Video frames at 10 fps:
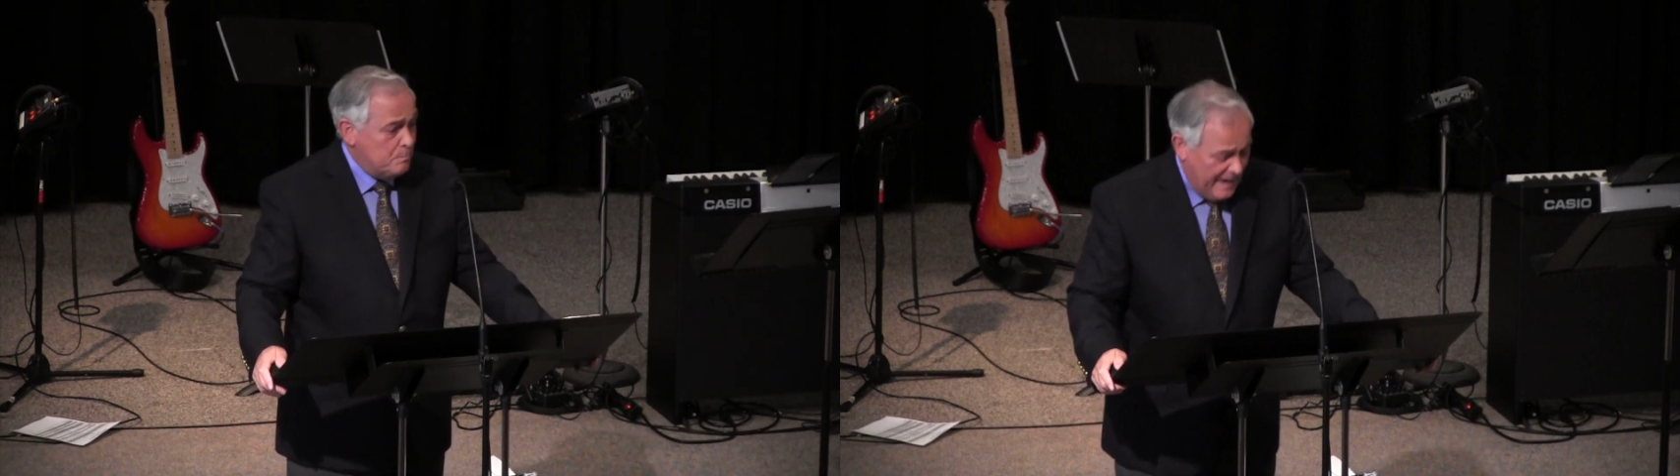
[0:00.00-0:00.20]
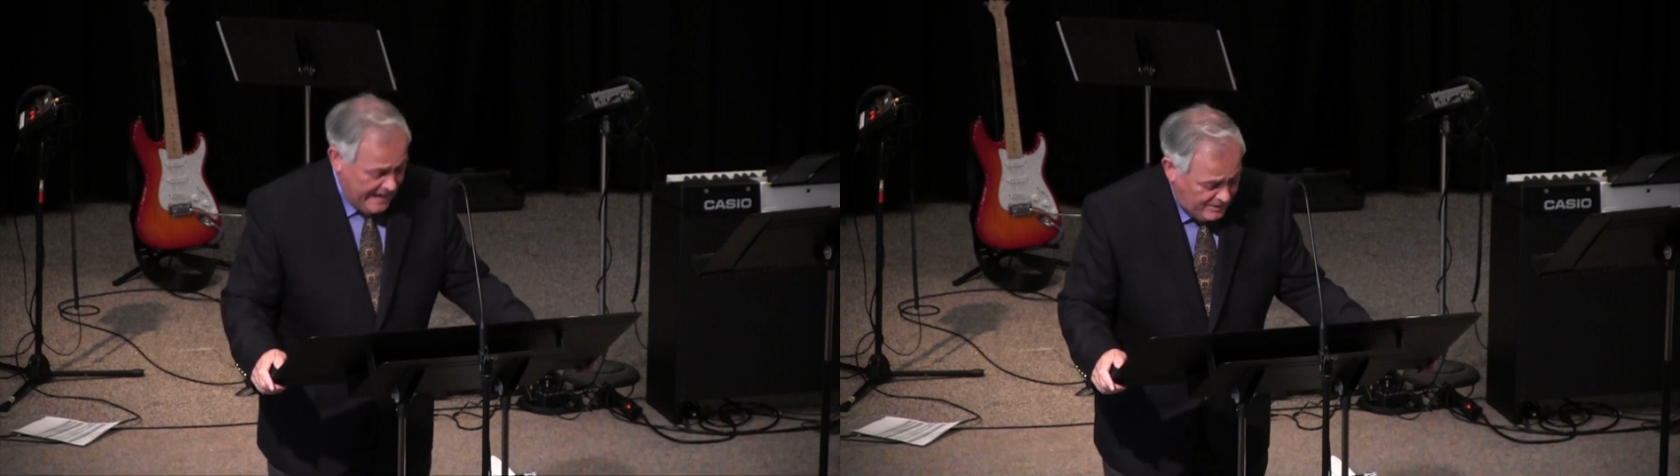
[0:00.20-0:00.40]

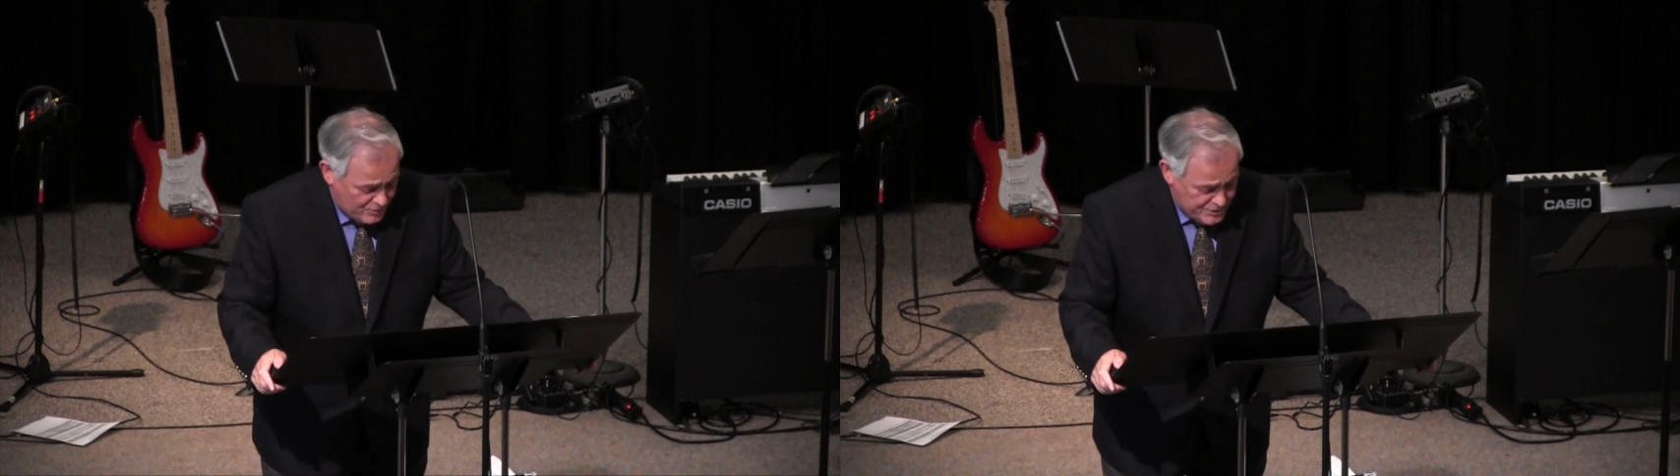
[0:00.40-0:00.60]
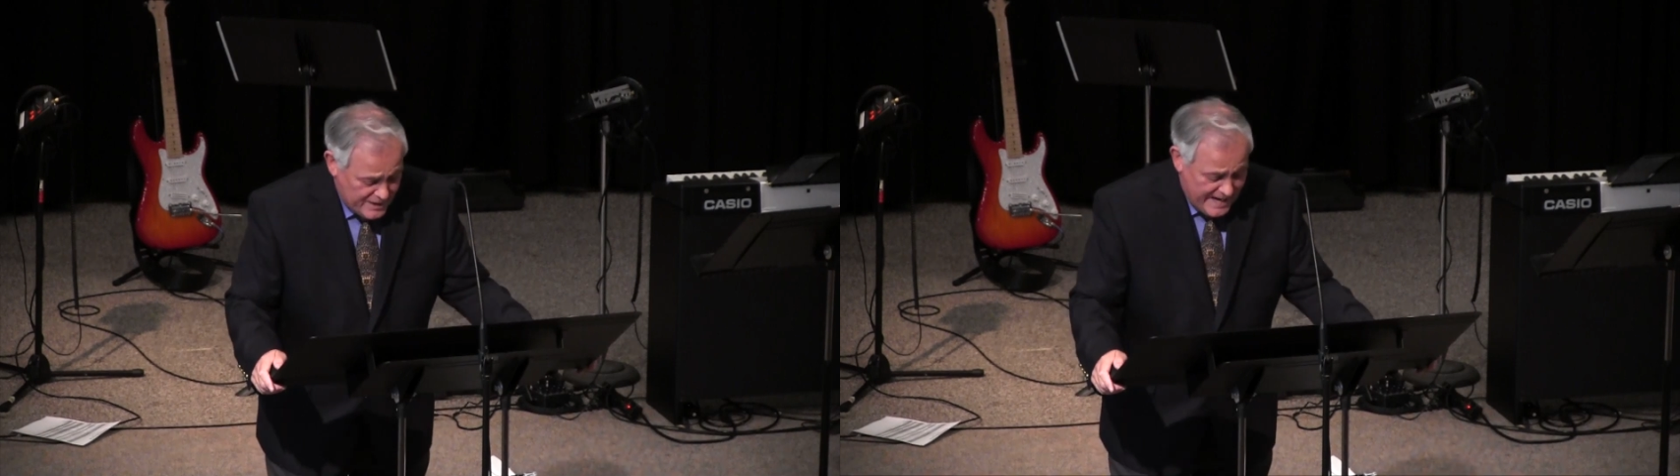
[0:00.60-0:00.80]
Peter
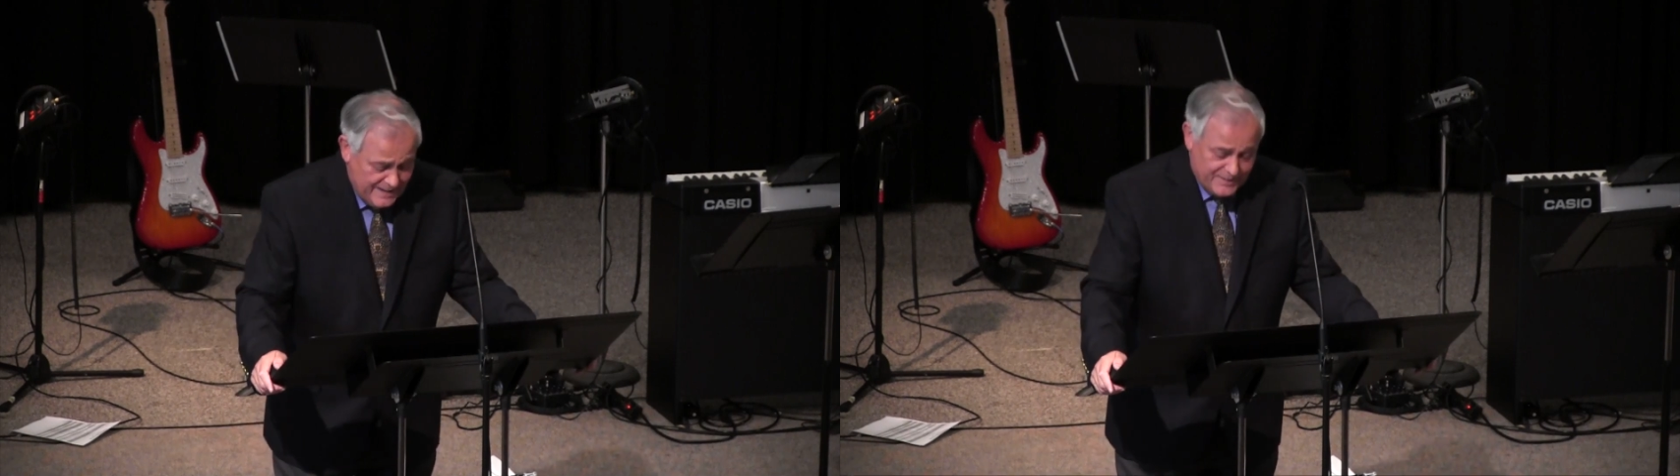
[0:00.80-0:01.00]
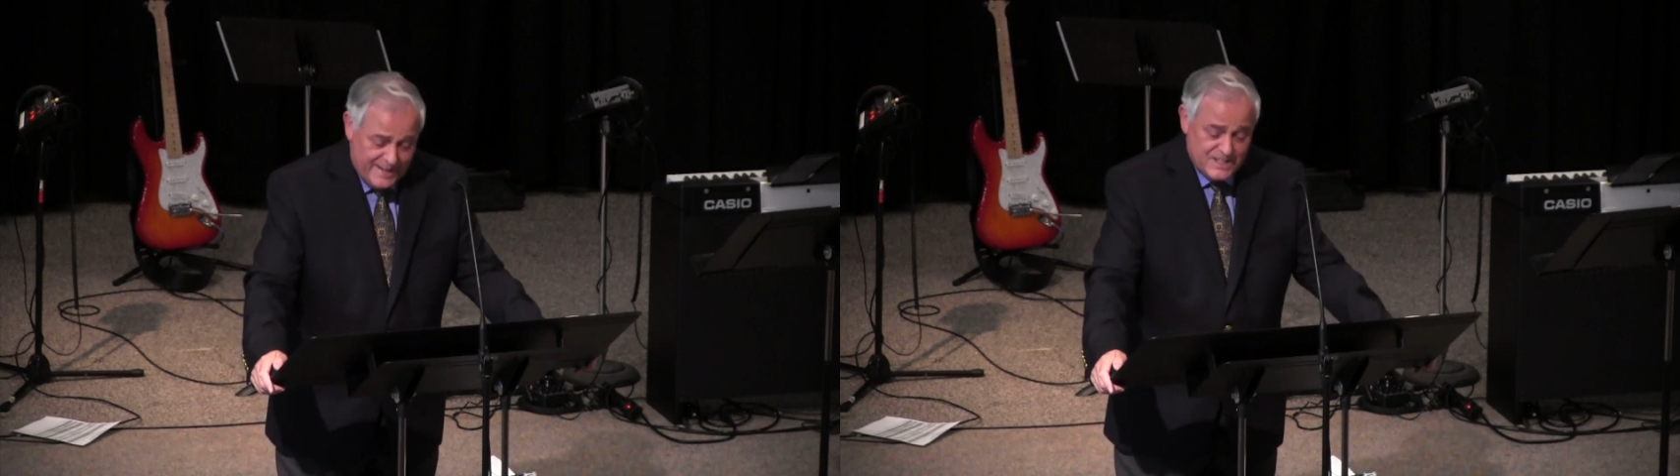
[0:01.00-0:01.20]

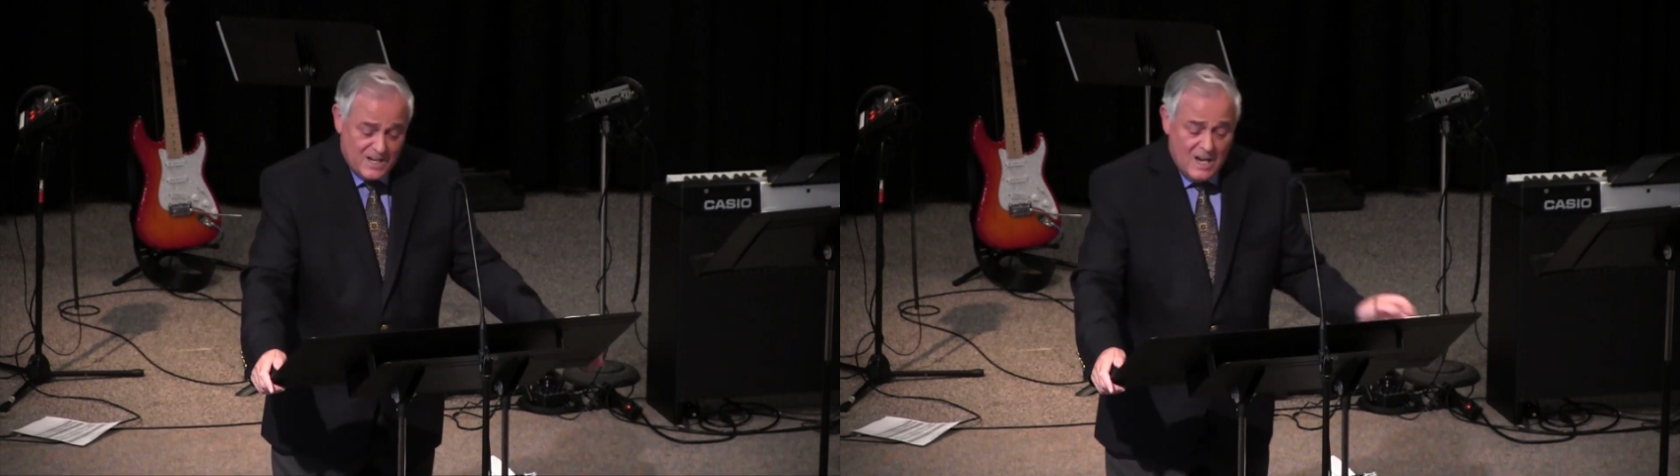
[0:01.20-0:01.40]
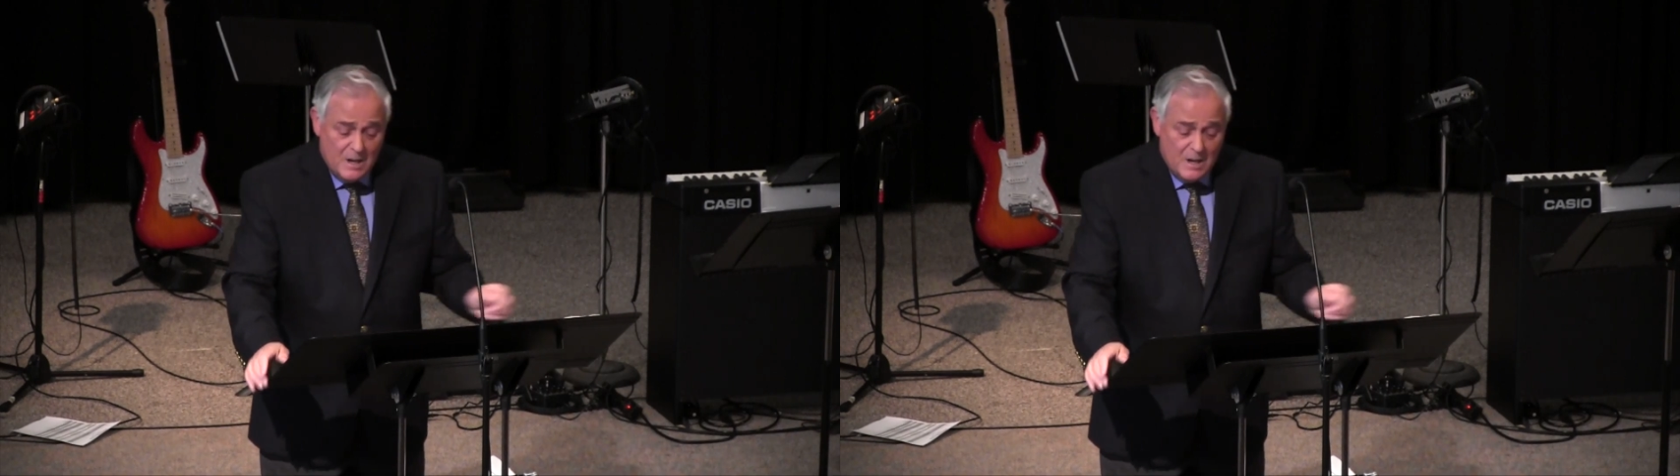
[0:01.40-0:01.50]
said this